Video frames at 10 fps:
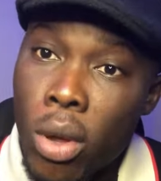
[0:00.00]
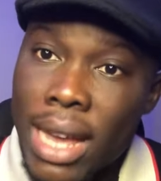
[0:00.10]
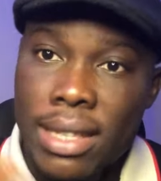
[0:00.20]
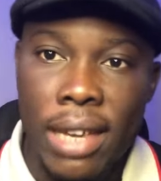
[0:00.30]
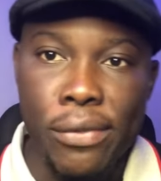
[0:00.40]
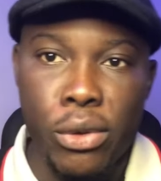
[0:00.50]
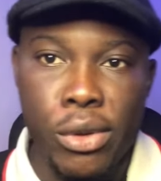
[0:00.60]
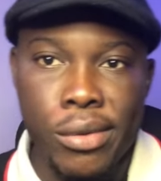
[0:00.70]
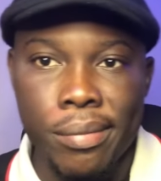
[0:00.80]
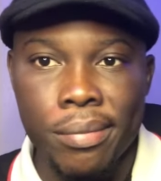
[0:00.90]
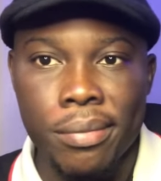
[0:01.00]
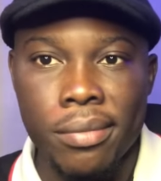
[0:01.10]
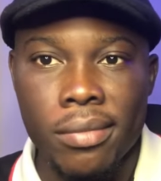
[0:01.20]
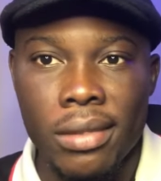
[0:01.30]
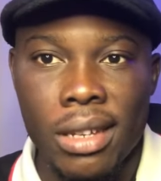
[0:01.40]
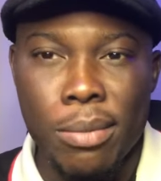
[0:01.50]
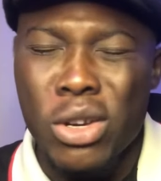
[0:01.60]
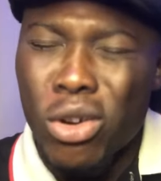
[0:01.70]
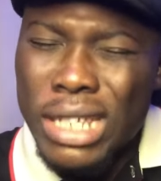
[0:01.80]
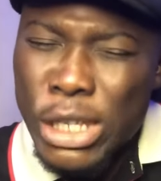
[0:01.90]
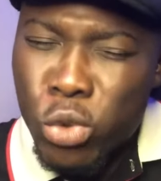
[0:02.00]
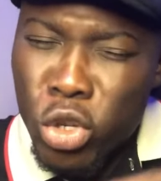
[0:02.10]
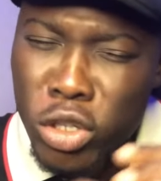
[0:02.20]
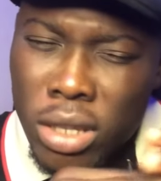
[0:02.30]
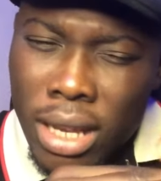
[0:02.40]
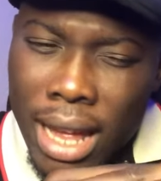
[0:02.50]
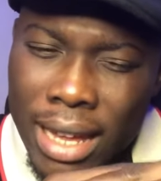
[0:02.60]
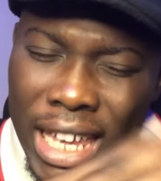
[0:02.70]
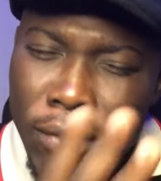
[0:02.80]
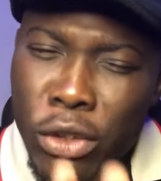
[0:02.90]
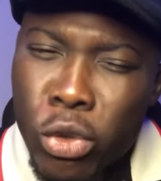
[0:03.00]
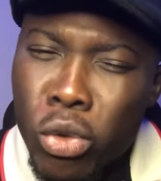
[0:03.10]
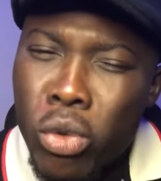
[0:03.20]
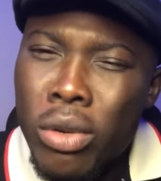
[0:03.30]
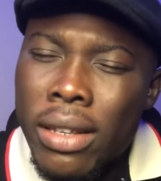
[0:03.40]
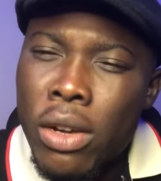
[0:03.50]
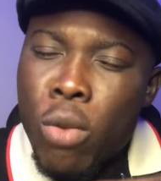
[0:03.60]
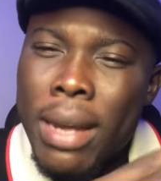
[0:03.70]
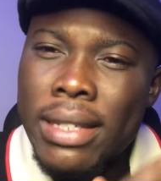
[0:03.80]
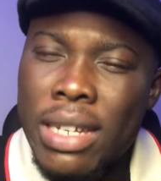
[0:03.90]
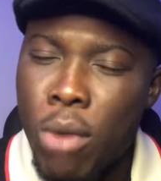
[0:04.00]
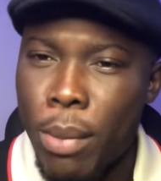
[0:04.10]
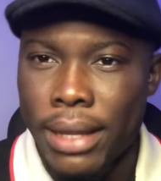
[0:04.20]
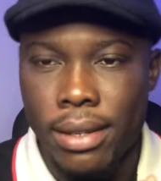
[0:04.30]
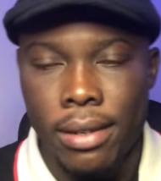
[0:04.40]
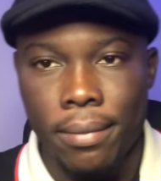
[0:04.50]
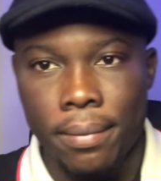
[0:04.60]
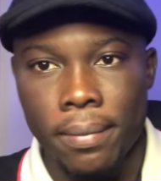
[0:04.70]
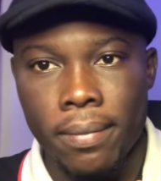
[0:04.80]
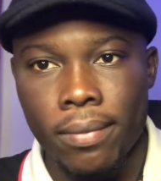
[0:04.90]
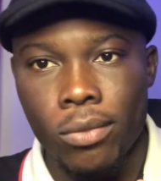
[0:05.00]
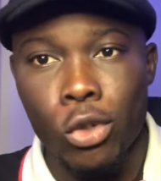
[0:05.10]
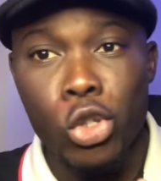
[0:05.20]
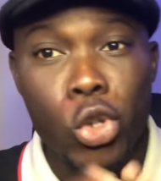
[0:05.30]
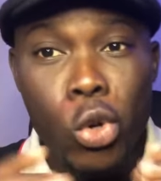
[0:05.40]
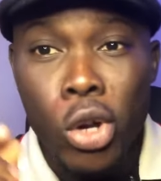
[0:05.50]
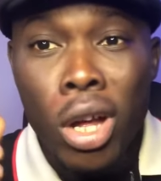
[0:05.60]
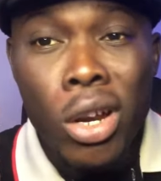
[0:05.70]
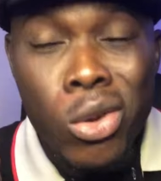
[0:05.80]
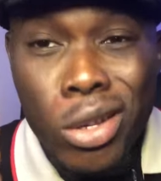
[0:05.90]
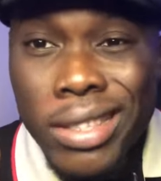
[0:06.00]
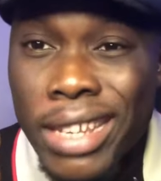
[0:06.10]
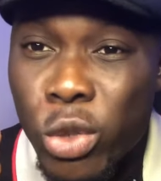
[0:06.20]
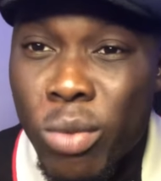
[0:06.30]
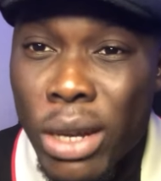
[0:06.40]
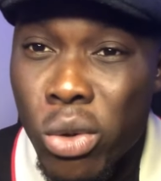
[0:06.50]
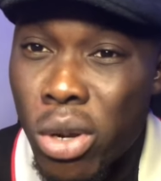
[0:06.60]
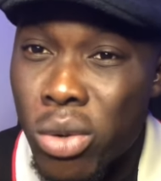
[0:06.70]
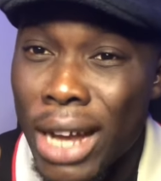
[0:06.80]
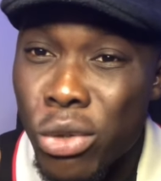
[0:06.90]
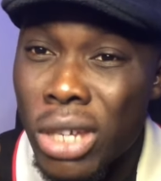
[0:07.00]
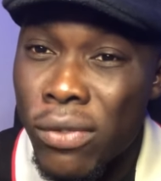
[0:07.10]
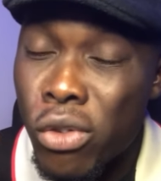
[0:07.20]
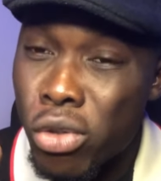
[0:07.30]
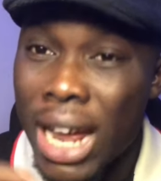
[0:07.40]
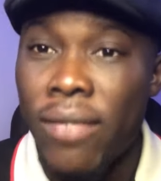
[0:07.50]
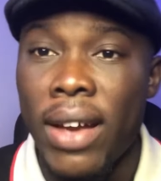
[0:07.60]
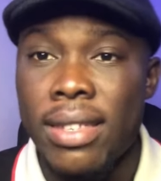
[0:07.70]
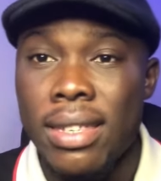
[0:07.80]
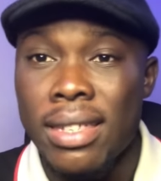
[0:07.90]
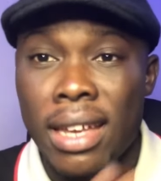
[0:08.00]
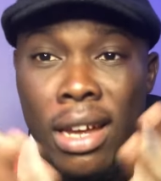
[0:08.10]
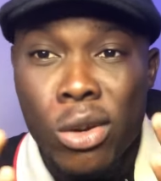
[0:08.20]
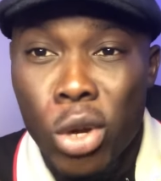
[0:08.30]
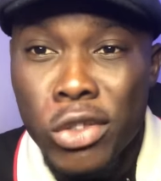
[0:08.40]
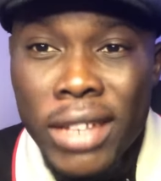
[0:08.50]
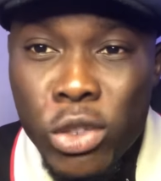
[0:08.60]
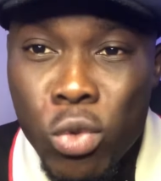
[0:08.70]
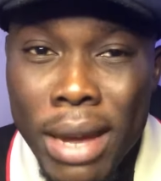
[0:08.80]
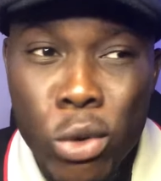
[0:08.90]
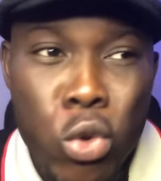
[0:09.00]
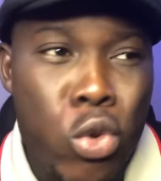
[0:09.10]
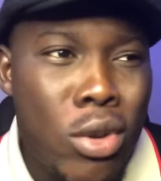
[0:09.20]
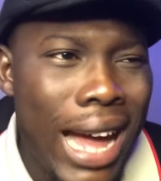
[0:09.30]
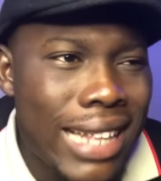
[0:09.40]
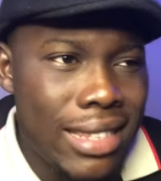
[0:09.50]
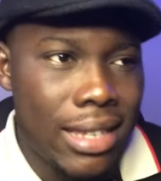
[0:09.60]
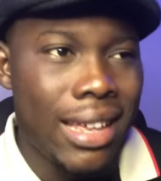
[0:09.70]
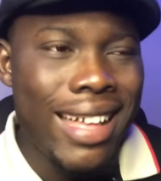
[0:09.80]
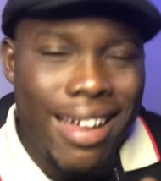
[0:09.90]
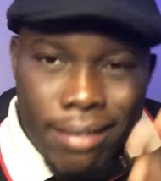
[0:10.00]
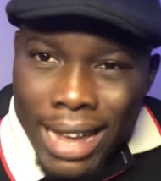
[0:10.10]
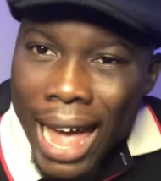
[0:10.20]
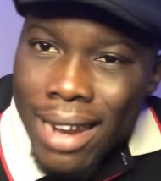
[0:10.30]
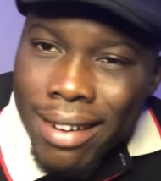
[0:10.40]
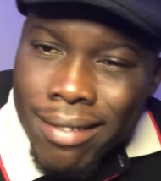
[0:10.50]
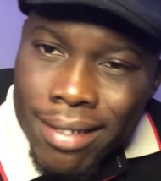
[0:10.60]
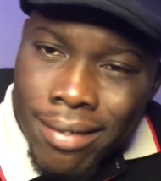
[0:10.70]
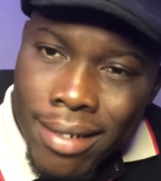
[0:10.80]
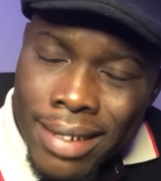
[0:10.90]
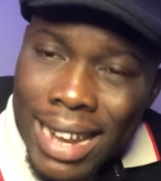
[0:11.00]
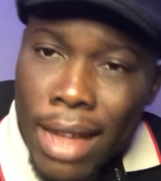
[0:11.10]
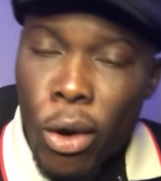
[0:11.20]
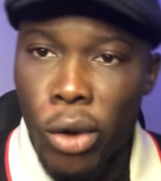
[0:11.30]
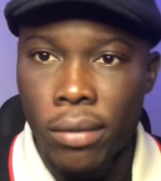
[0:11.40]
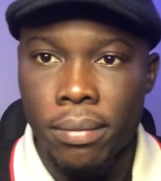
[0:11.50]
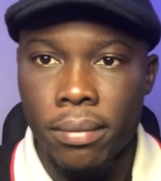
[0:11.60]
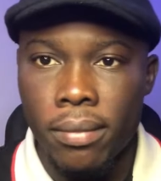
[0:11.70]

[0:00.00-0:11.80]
lawyers gave to you, because it was given to you in a romantic moment. So don't date women who don't know how to give you good advices. Don't date women who you can't rely on